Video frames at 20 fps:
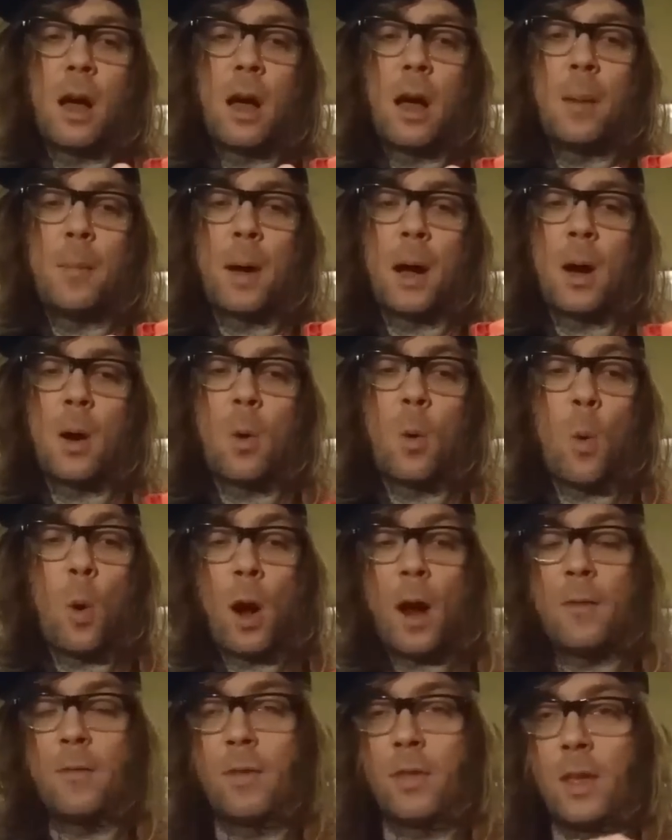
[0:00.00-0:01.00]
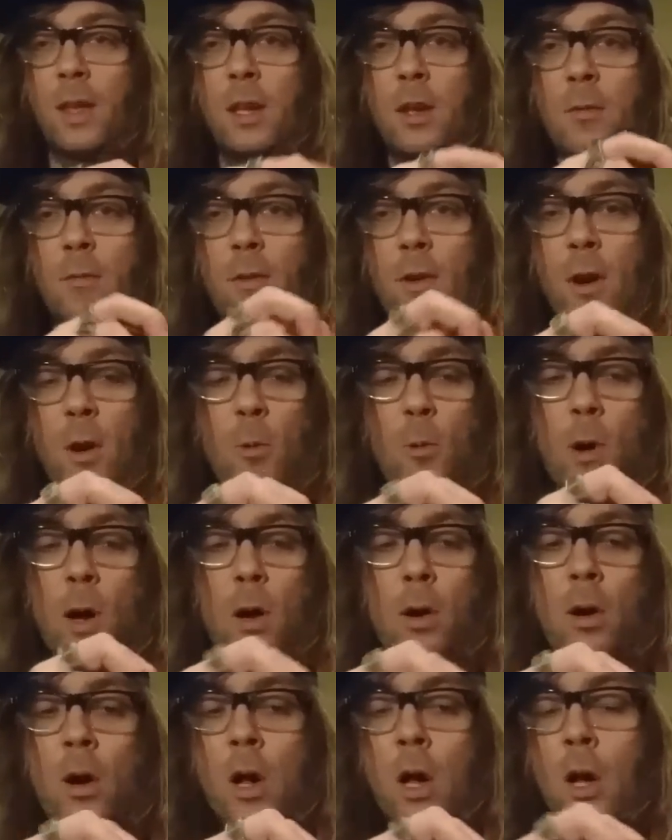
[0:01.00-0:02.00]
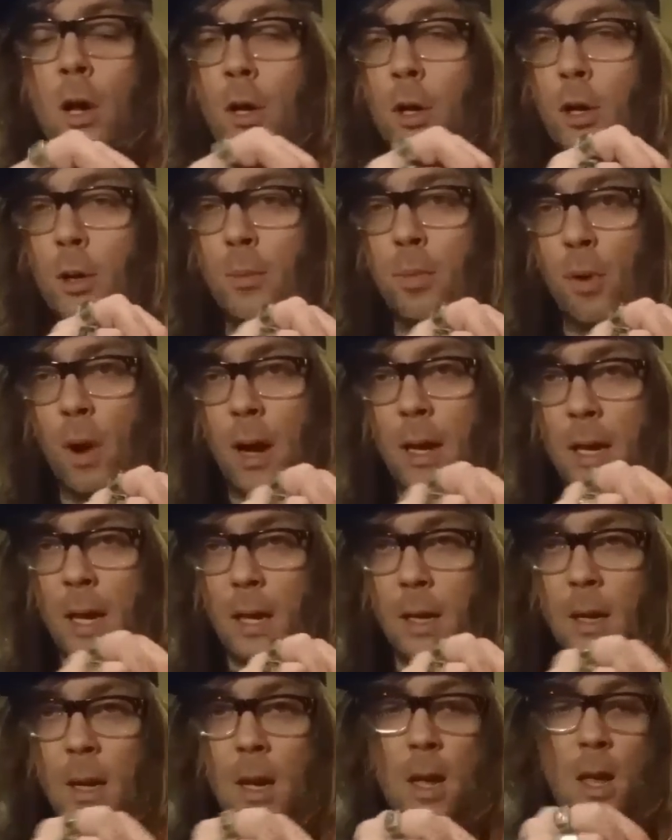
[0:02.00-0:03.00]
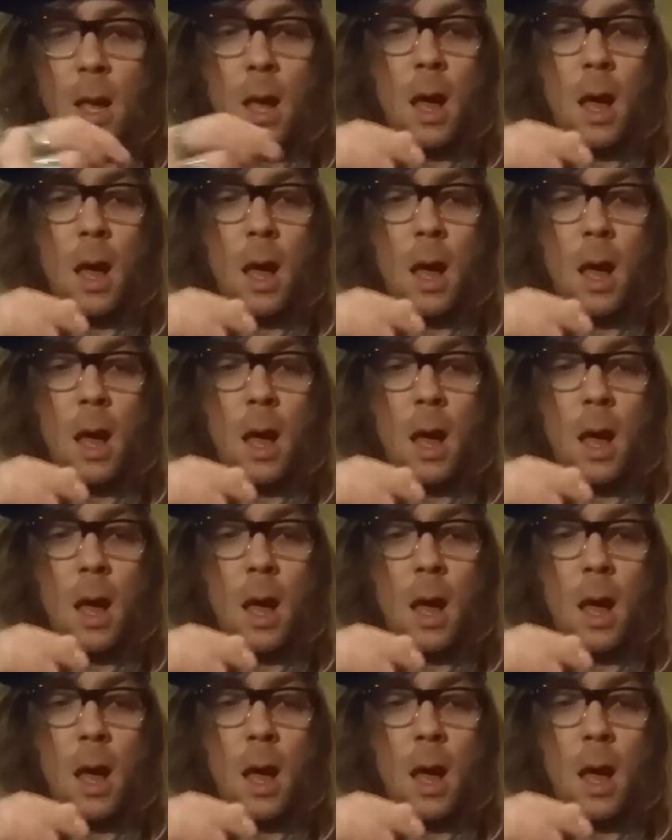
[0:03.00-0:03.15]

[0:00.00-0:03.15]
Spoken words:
or I think you very well could break it.